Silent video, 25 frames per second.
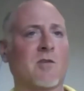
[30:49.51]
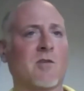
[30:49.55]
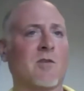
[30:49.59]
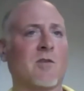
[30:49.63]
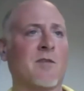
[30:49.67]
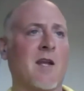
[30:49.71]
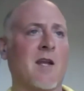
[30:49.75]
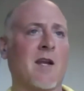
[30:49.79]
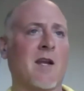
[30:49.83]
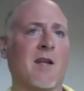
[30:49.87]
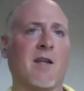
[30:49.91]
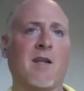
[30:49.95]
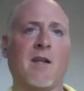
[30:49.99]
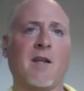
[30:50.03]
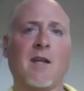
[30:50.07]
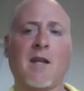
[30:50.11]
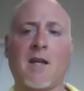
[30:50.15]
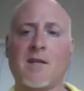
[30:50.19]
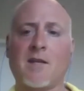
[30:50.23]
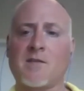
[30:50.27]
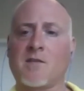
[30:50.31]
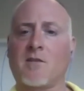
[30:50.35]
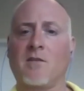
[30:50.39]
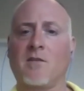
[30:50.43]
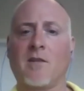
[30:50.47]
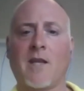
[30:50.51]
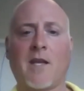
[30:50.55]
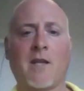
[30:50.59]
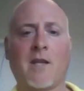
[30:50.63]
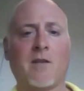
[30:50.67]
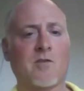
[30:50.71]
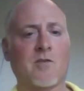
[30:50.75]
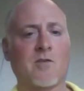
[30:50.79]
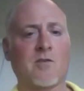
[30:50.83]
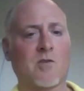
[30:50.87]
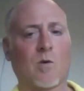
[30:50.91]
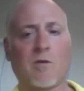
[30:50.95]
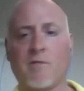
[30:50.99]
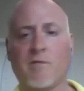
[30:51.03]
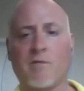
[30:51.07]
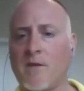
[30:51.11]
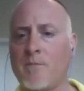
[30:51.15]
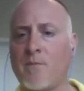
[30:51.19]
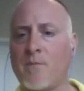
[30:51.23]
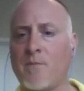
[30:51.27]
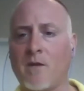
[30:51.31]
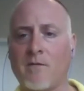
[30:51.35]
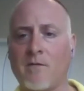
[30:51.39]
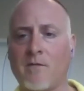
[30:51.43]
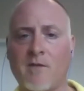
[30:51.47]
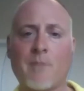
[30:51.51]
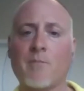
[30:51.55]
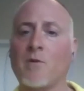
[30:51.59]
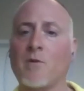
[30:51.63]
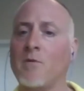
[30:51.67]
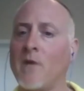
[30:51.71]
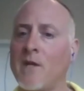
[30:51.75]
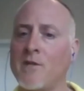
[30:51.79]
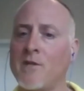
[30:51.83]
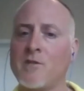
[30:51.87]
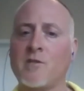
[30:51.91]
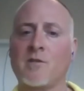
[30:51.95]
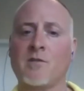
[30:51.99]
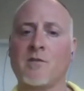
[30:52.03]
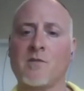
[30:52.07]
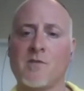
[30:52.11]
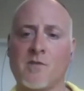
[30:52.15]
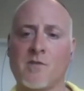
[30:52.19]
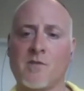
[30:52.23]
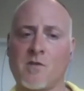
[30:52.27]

and then it can get escalated to our VP of operations.